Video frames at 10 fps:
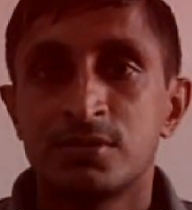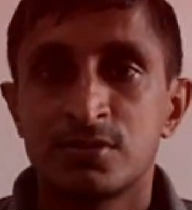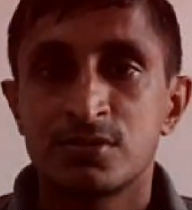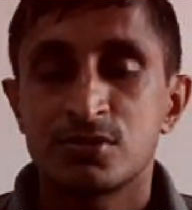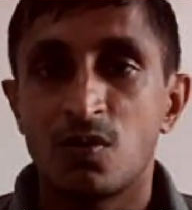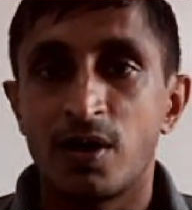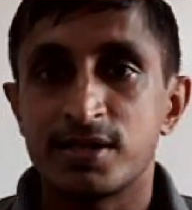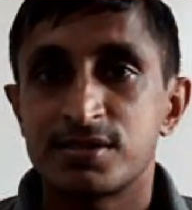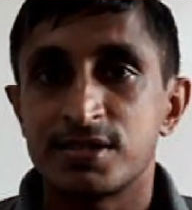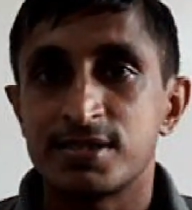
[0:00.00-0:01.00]
So
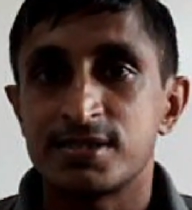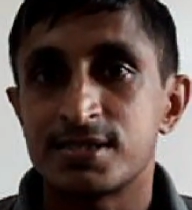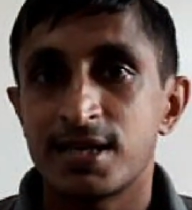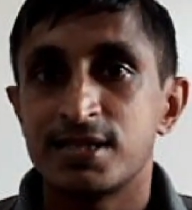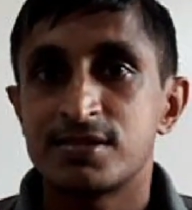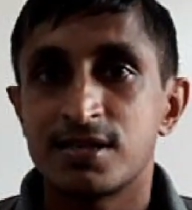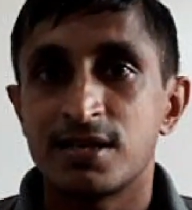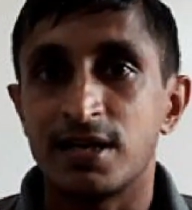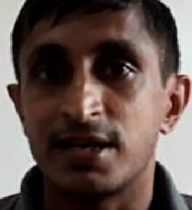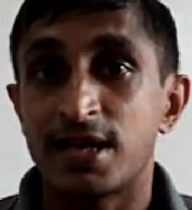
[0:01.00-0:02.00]
as this says,
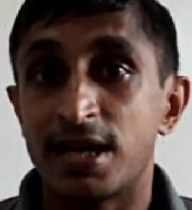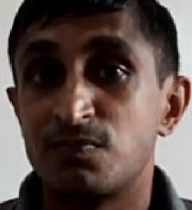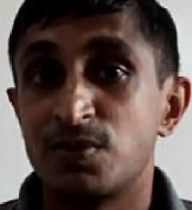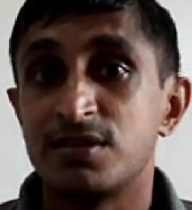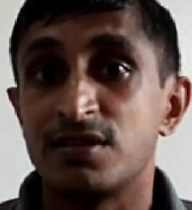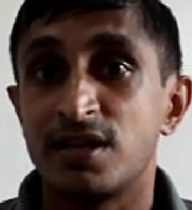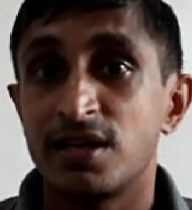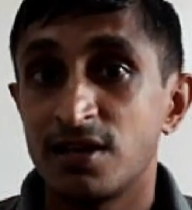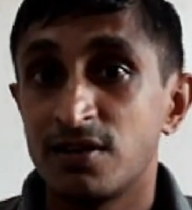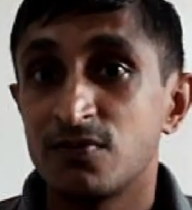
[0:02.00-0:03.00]
uh, he had been
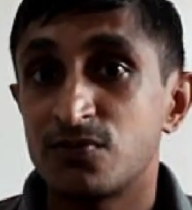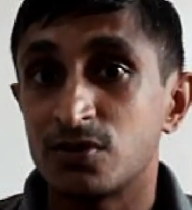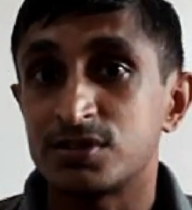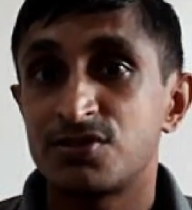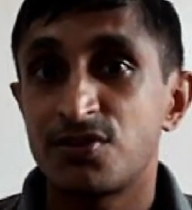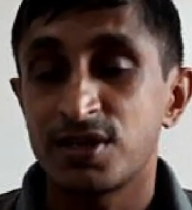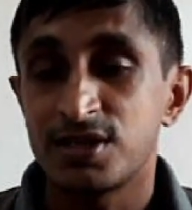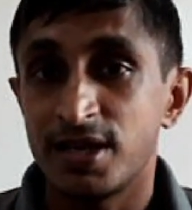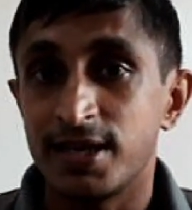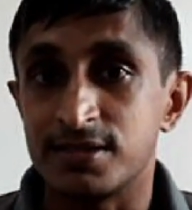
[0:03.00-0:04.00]
ill for
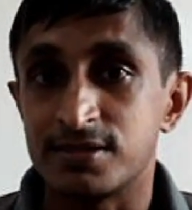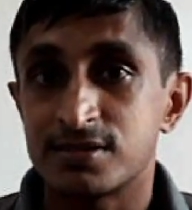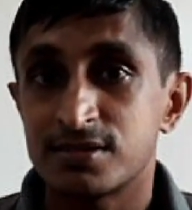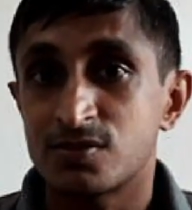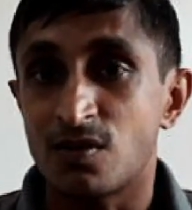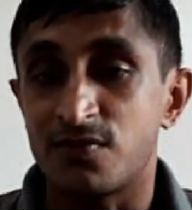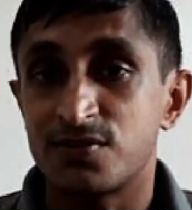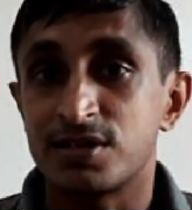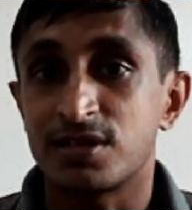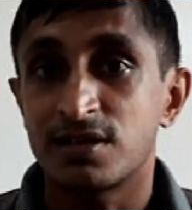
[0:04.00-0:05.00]
three days. So
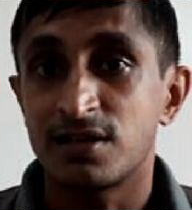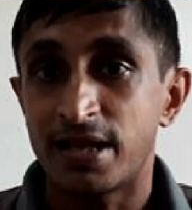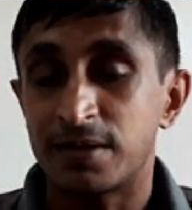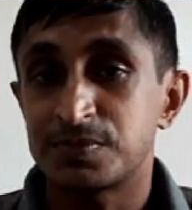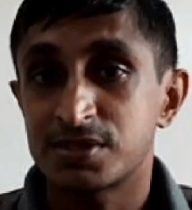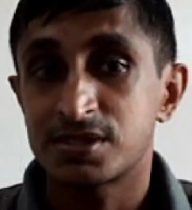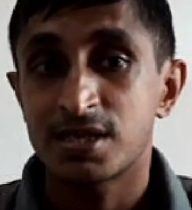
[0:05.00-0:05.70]
after the collapse,